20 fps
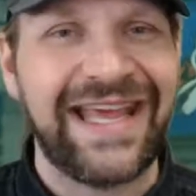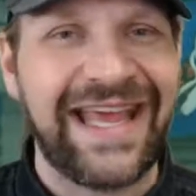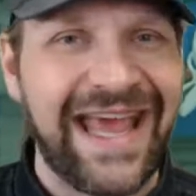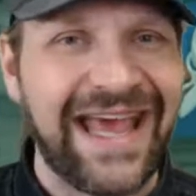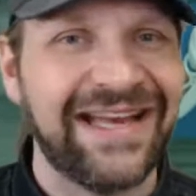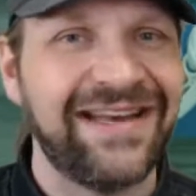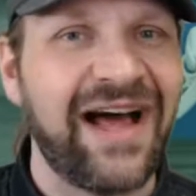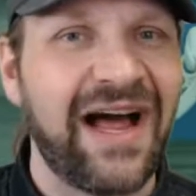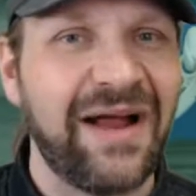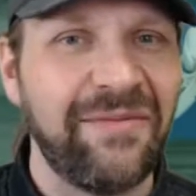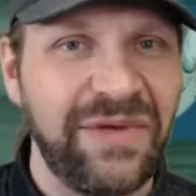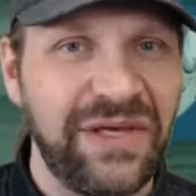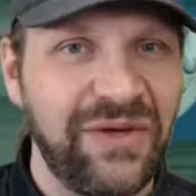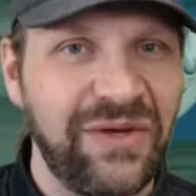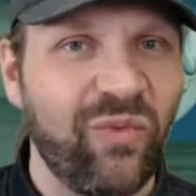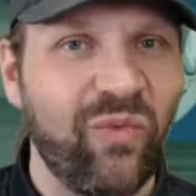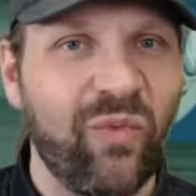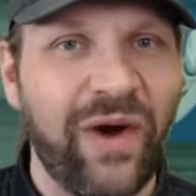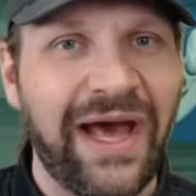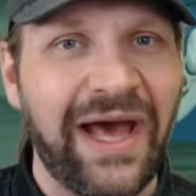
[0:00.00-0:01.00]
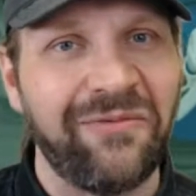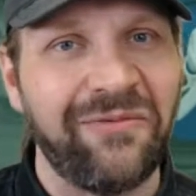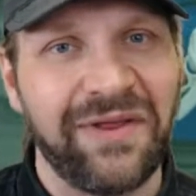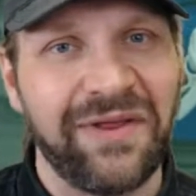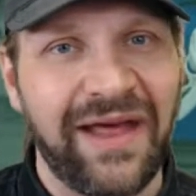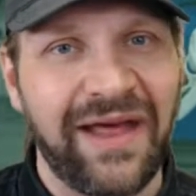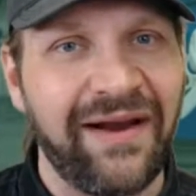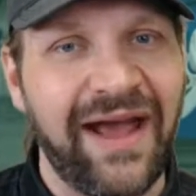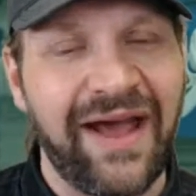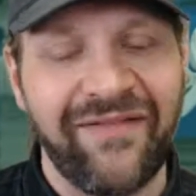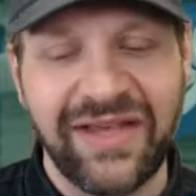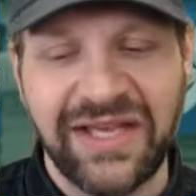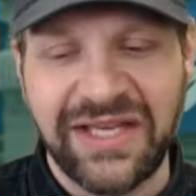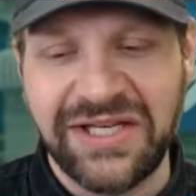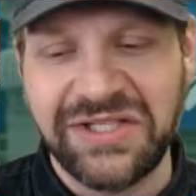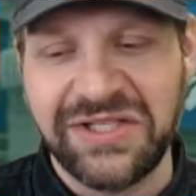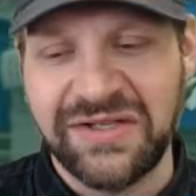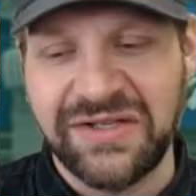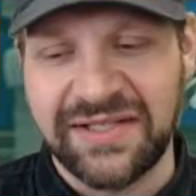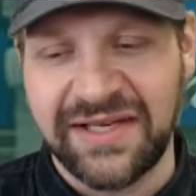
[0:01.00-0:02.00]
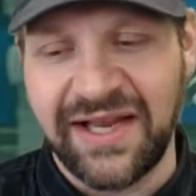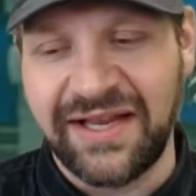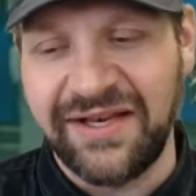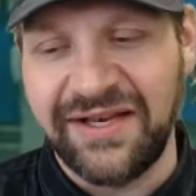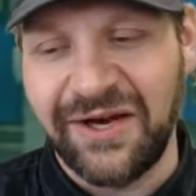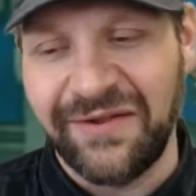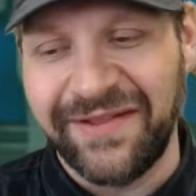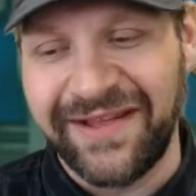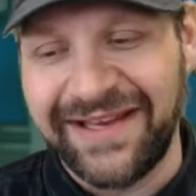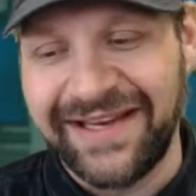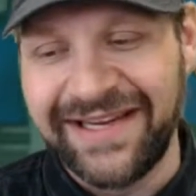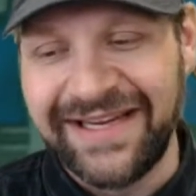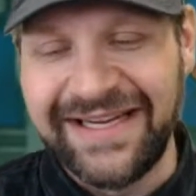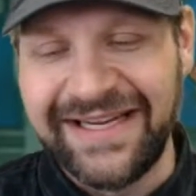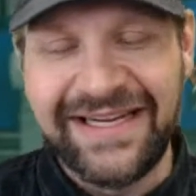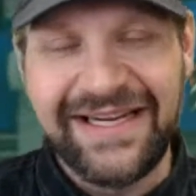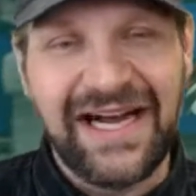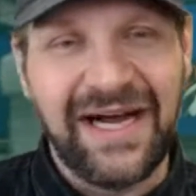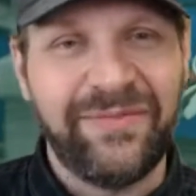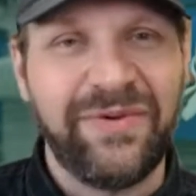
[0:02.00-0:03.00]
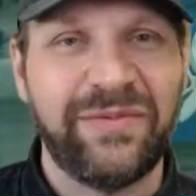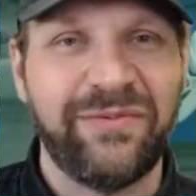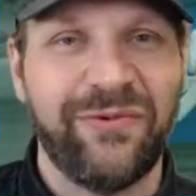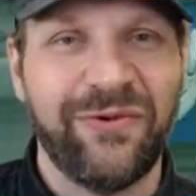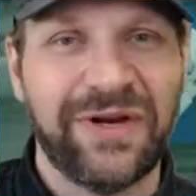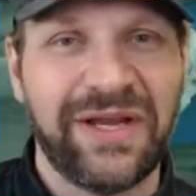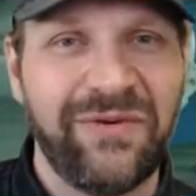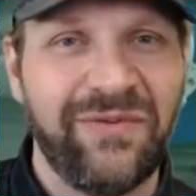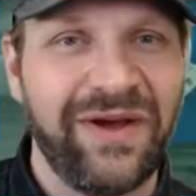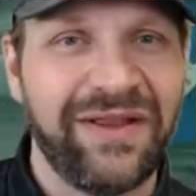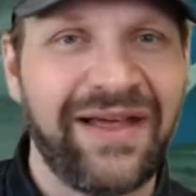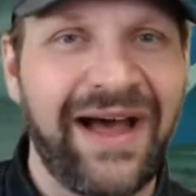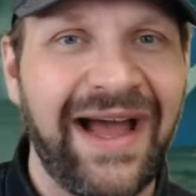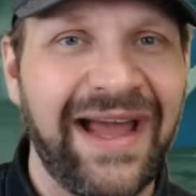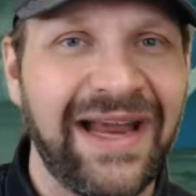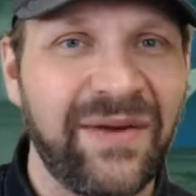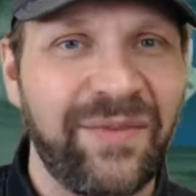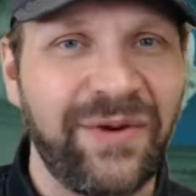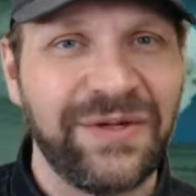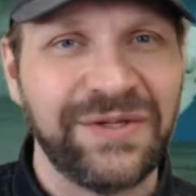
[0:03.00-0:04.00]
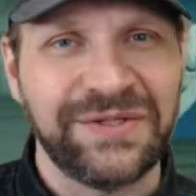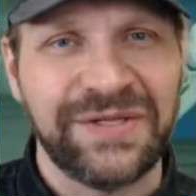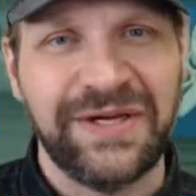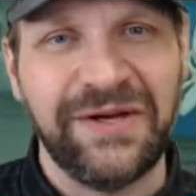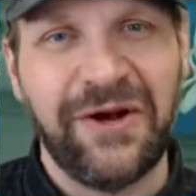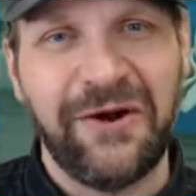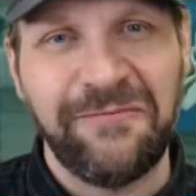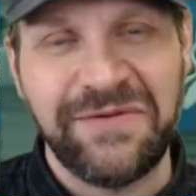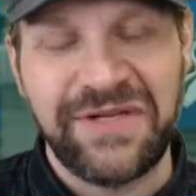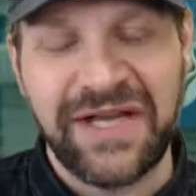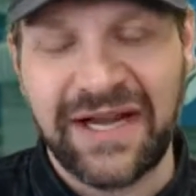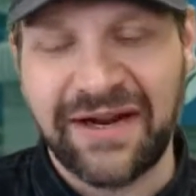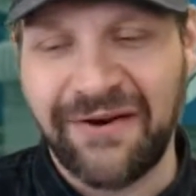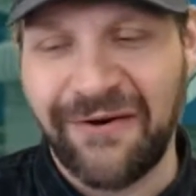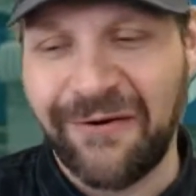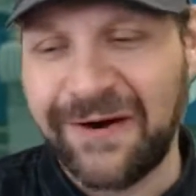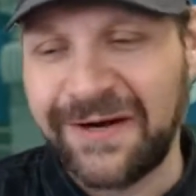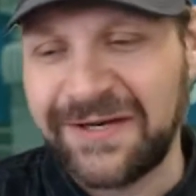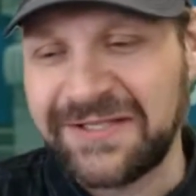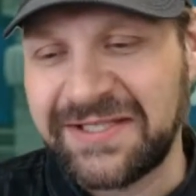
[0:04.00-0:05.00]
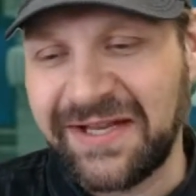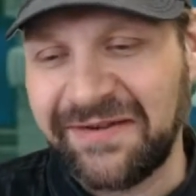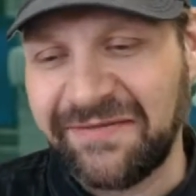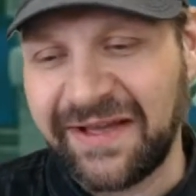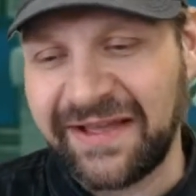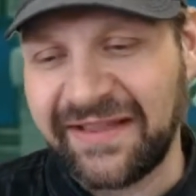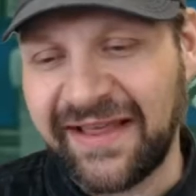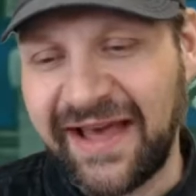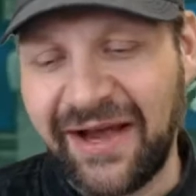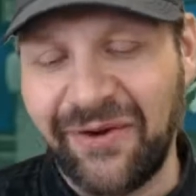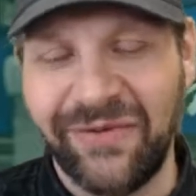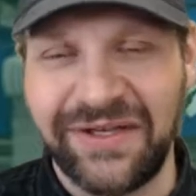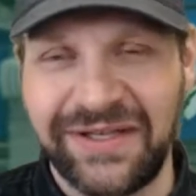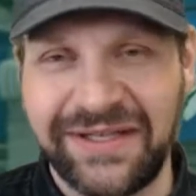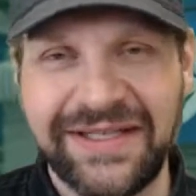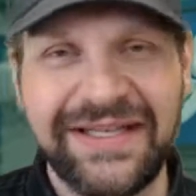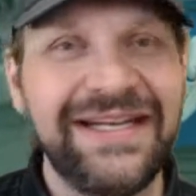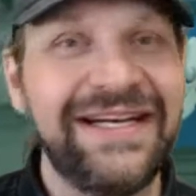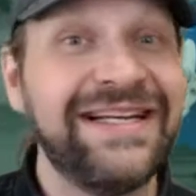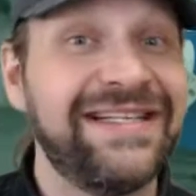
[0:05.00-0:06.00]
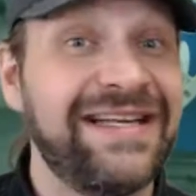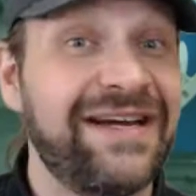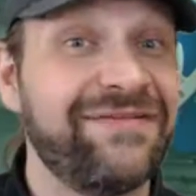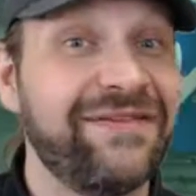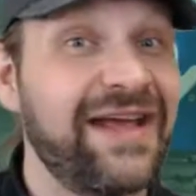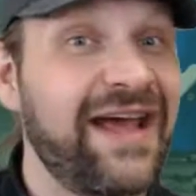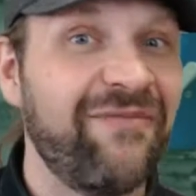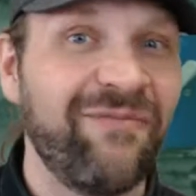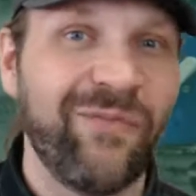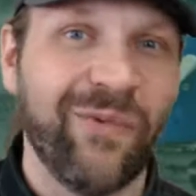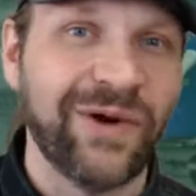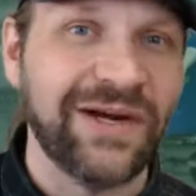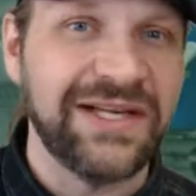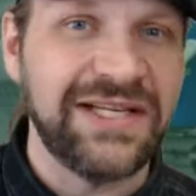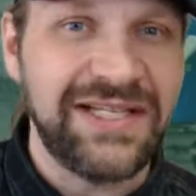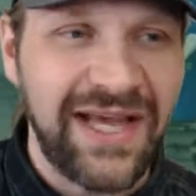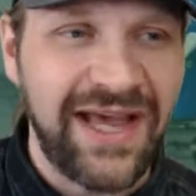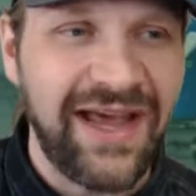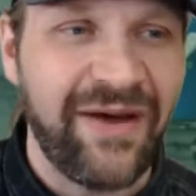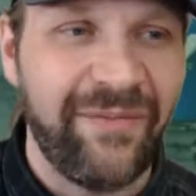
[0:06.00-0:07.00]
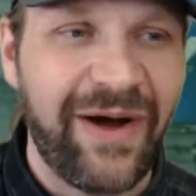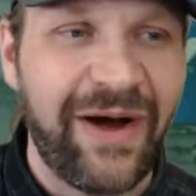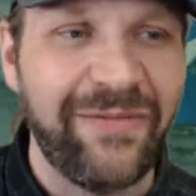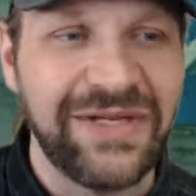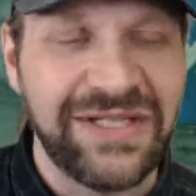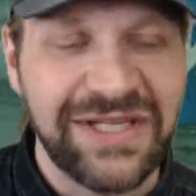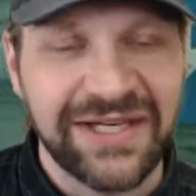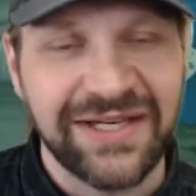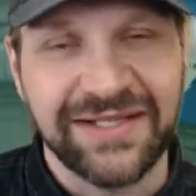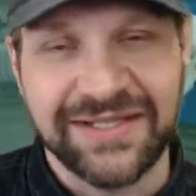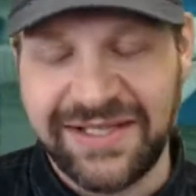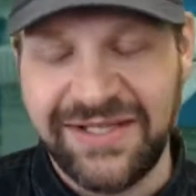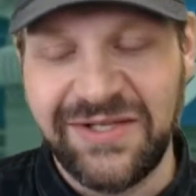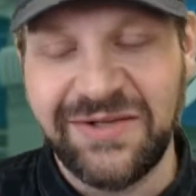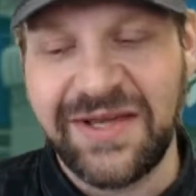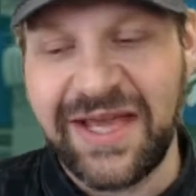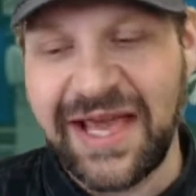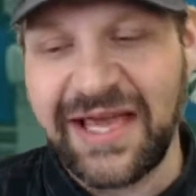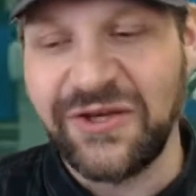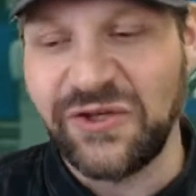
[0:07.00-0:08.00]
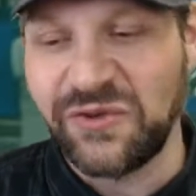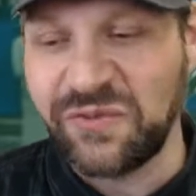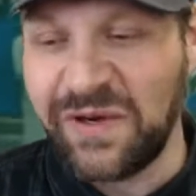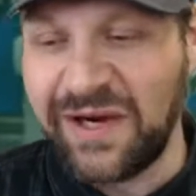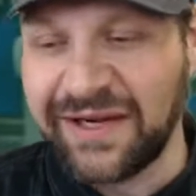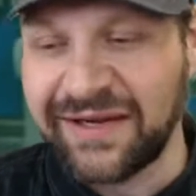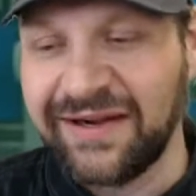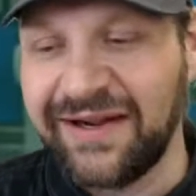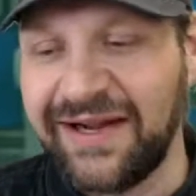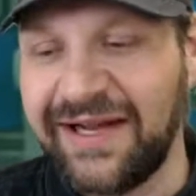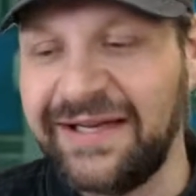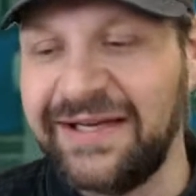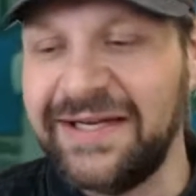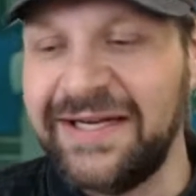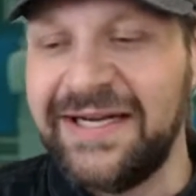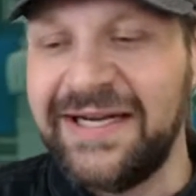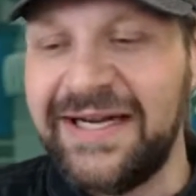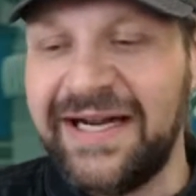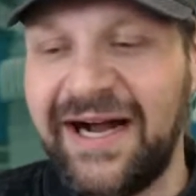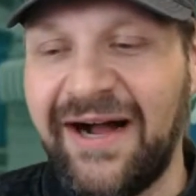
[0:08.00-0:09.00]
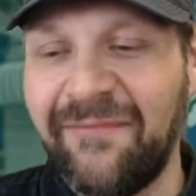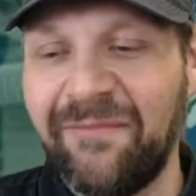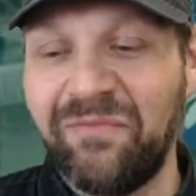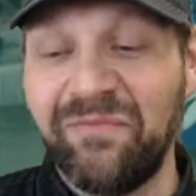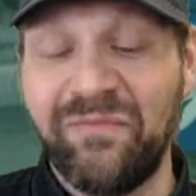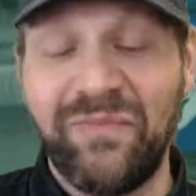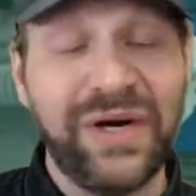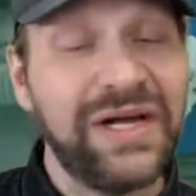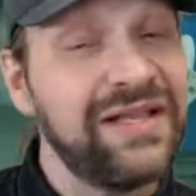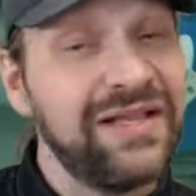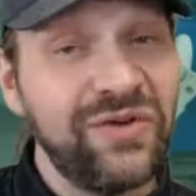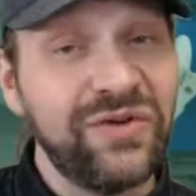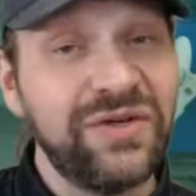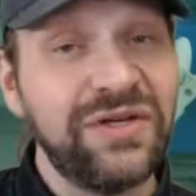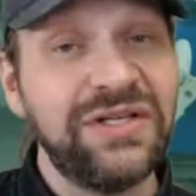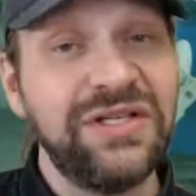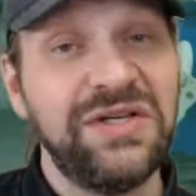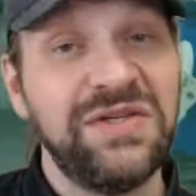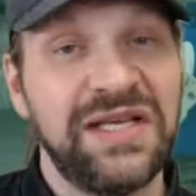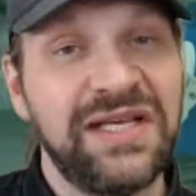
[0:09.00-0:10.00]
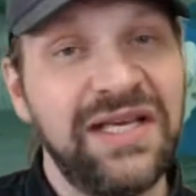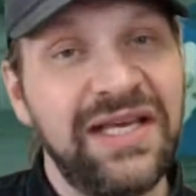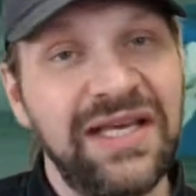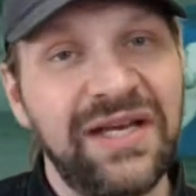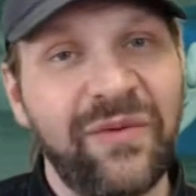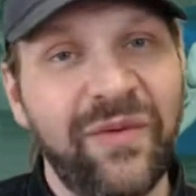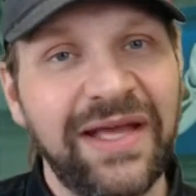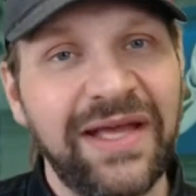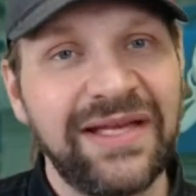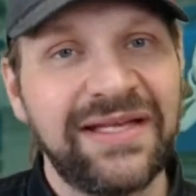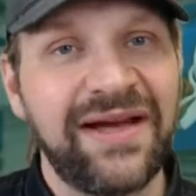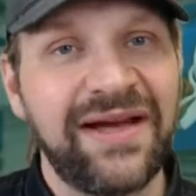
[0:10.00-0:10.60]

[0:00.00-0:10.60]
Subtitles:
cannot be wet without having issues, and I know that people working with high-end upholstery, home decor, stuff like that will definitely have more to say about materials that you can't use water on. But you could use a heat away